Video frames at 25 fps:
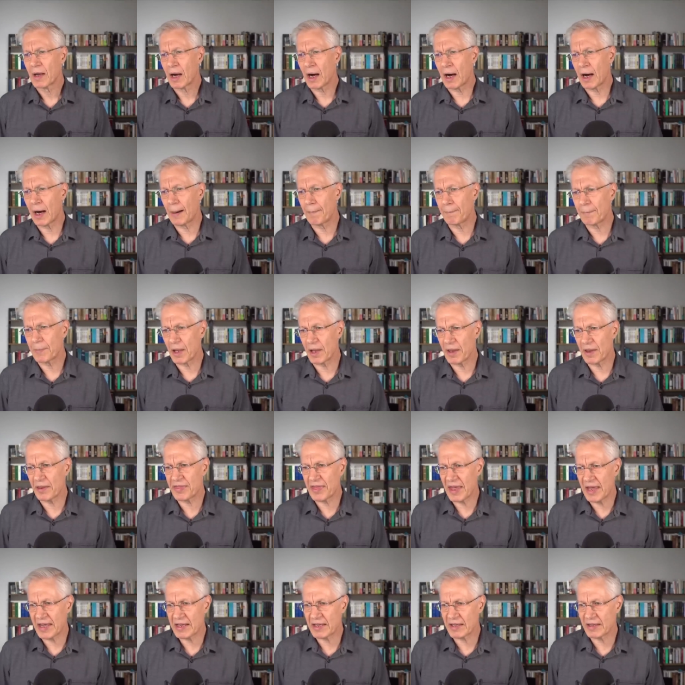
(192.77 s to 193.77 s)
Um,
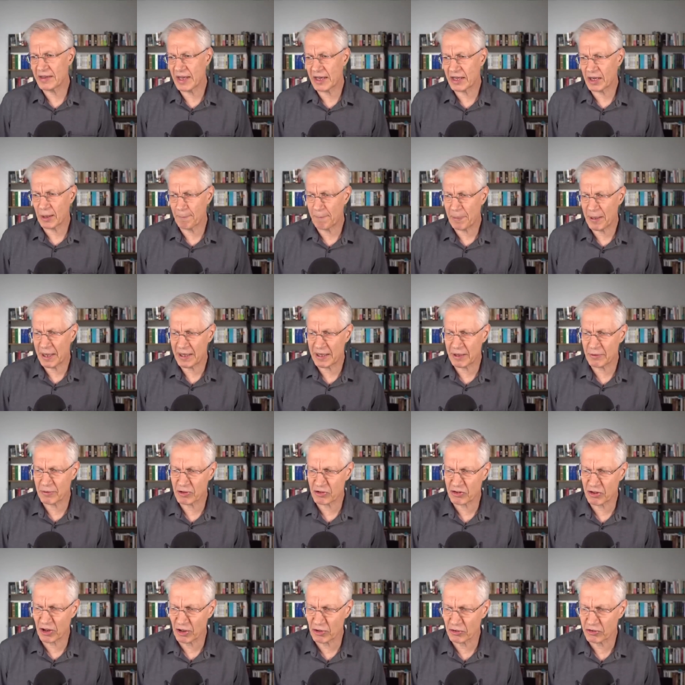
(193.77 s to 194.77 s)
they, they compare the
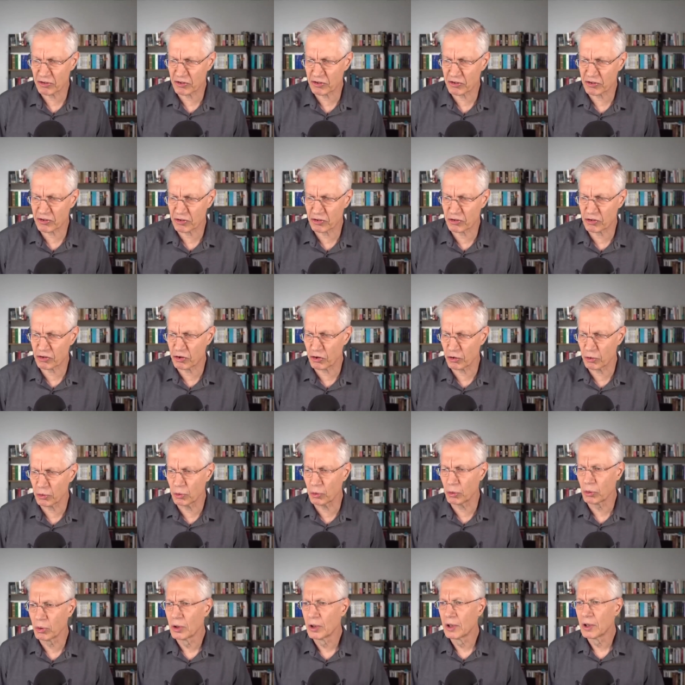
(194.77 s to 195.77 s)
results
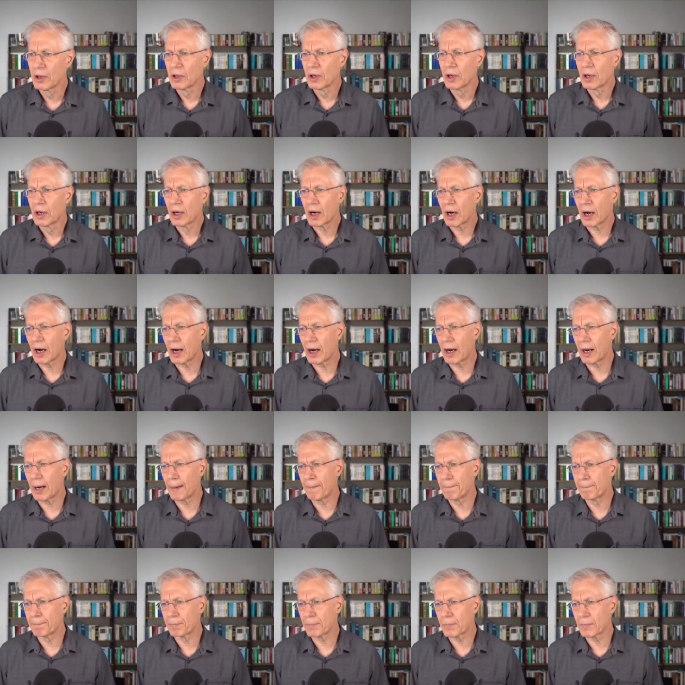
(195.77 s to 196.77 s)
to
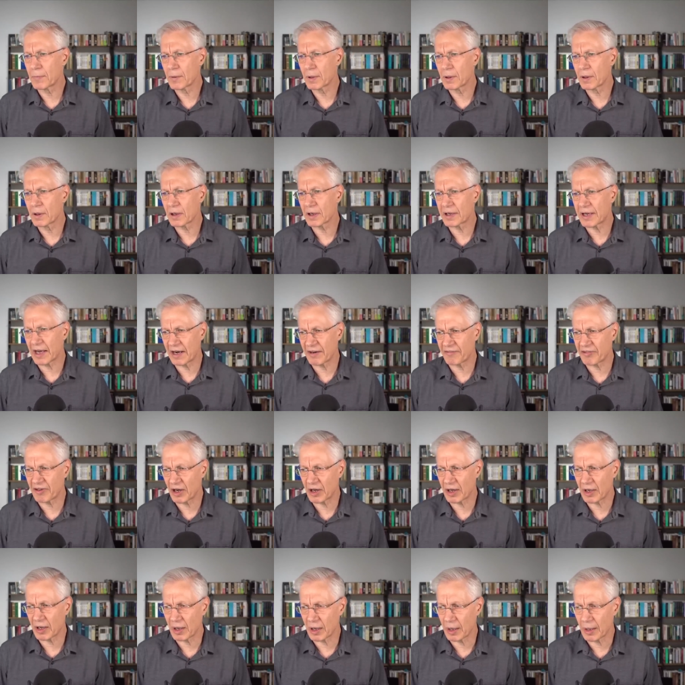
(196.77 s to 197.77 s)
um, kind of
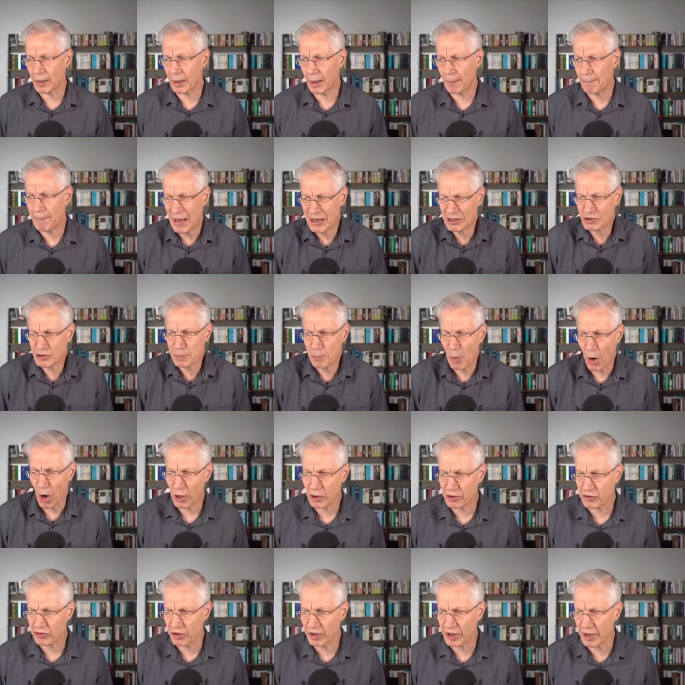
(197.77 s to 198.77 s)
a, a
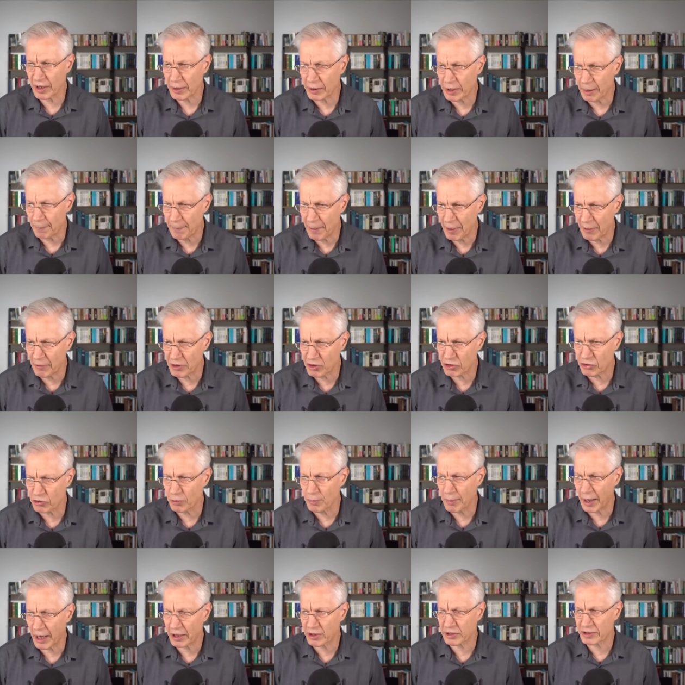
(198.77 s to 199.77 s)
benchmark. So they compare it
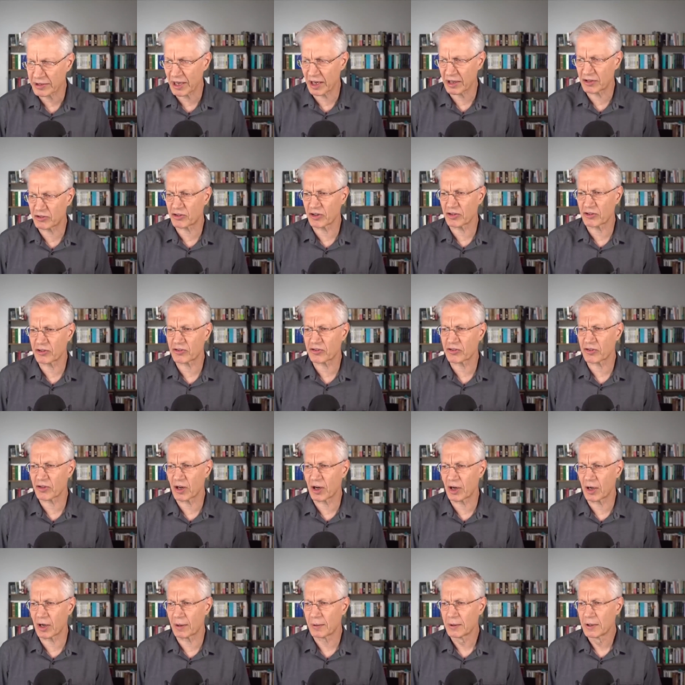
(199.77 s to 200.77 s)
to myocarditis
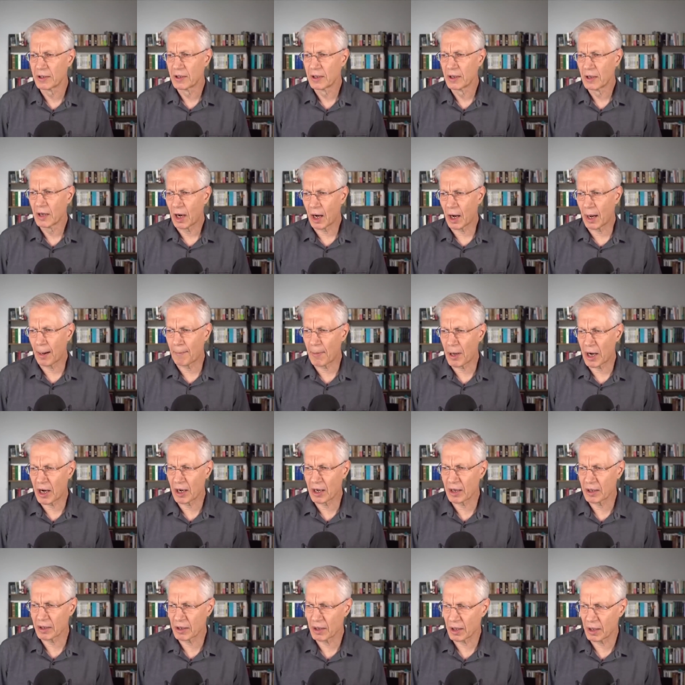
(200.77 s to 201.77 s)
uh,
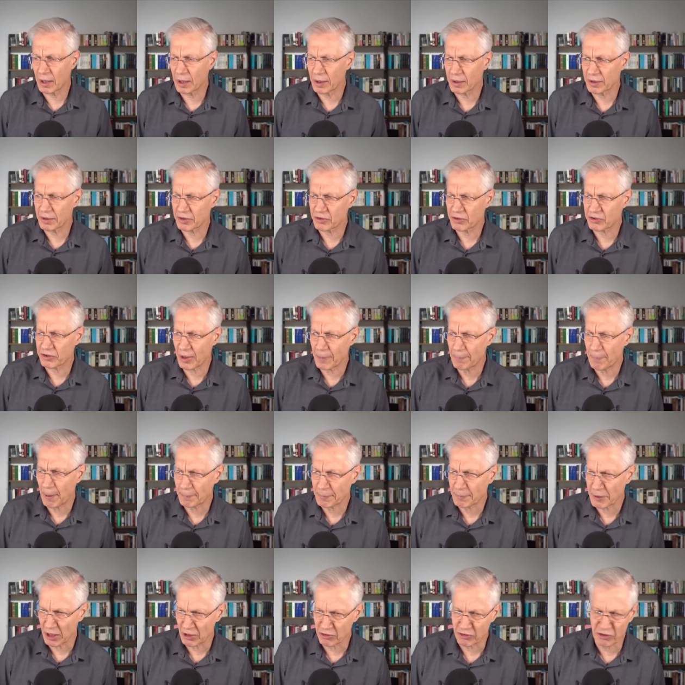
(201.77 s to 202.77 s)
among uh, the same
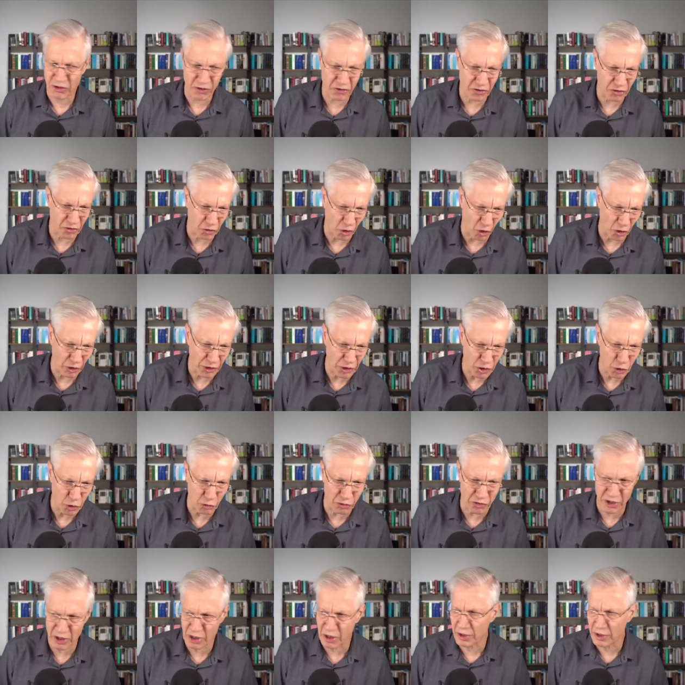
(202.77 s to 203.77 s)
population. This is all in New
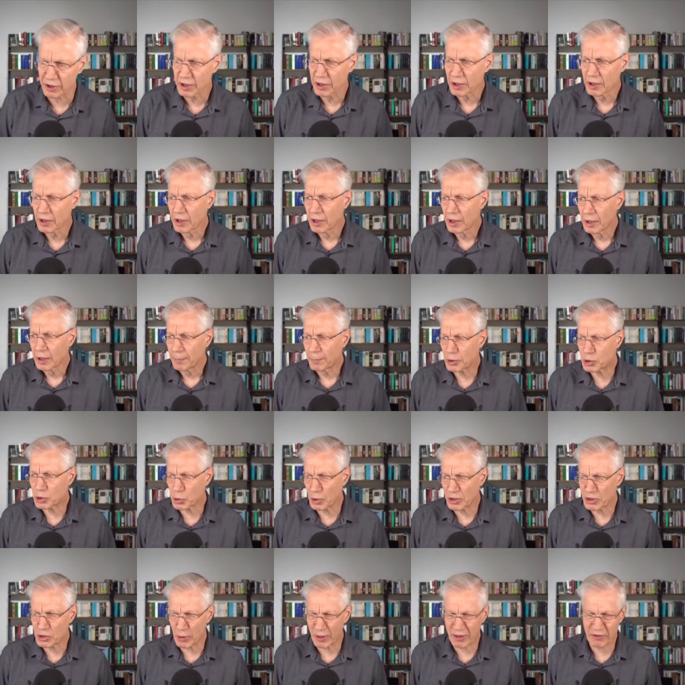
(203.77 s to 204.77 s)
Zealand
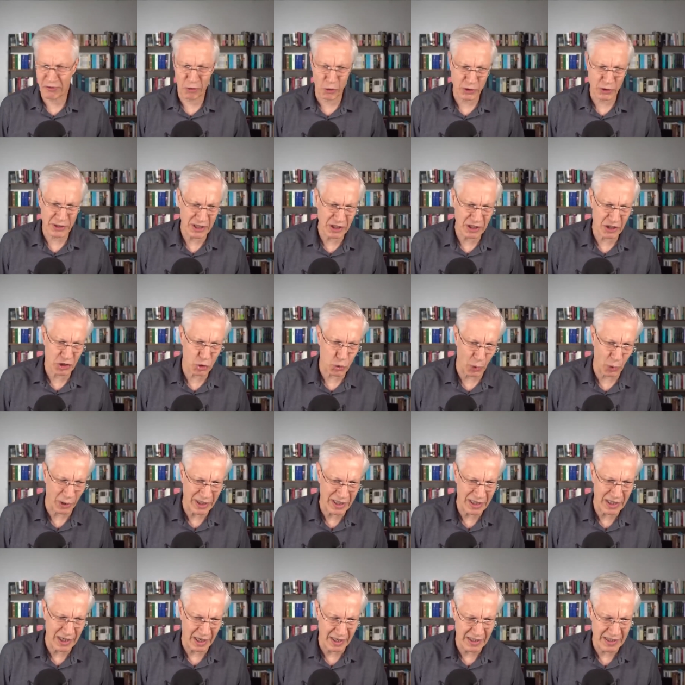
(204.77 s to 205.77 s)
between twenty fourteen and
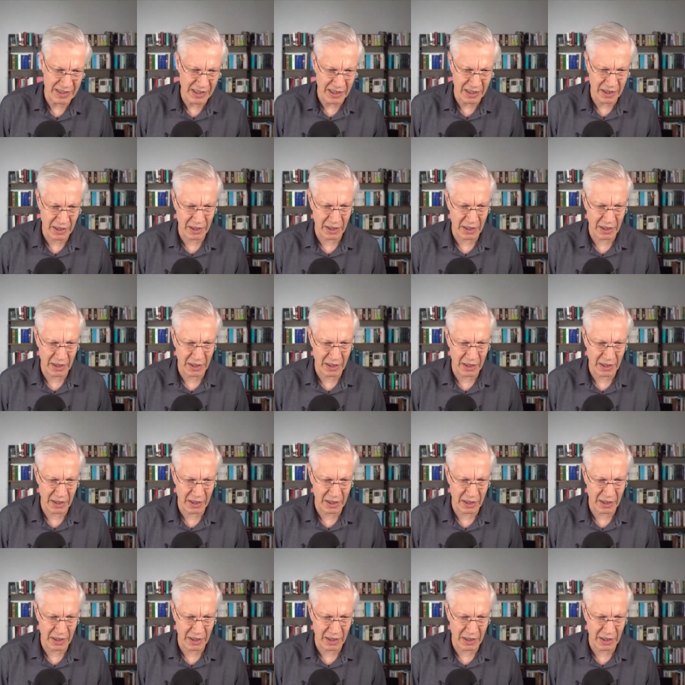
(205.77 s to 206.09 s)
twenty nineteen.